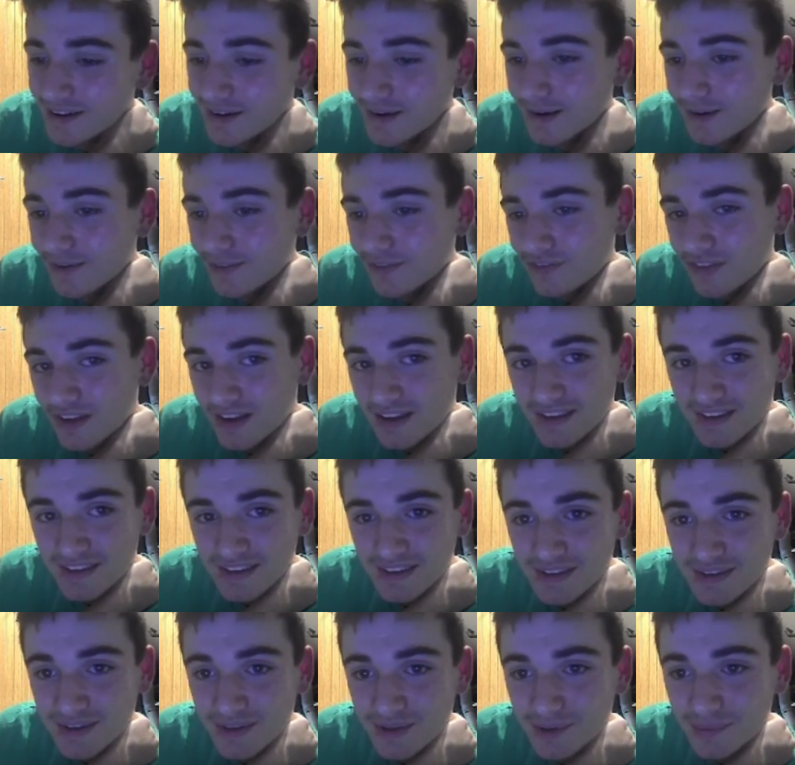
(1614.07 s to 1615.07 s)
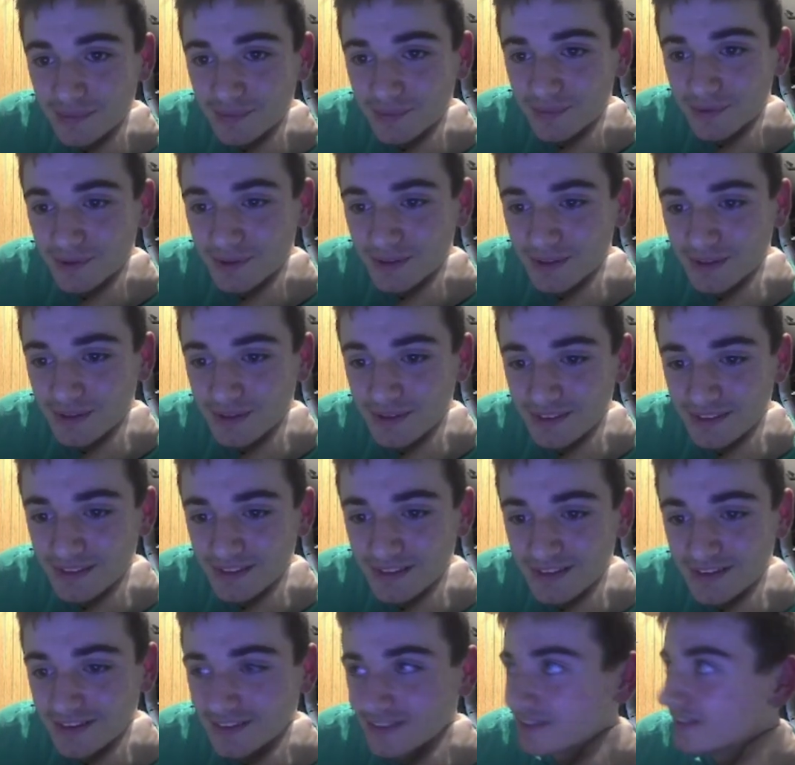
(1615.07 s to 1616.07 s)
Thank you, but you
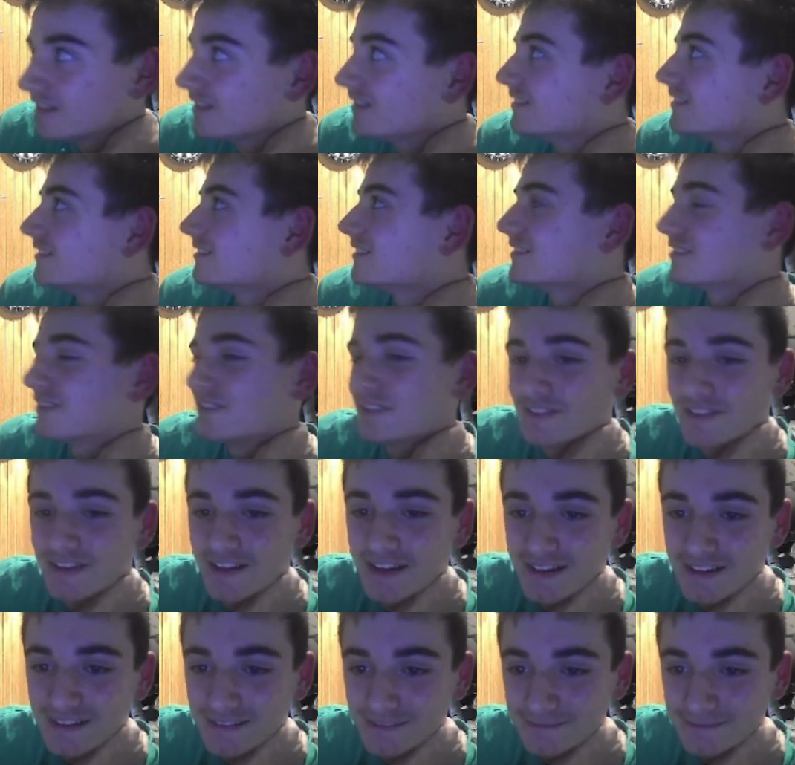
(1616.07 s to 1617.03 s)
didn't need to do that.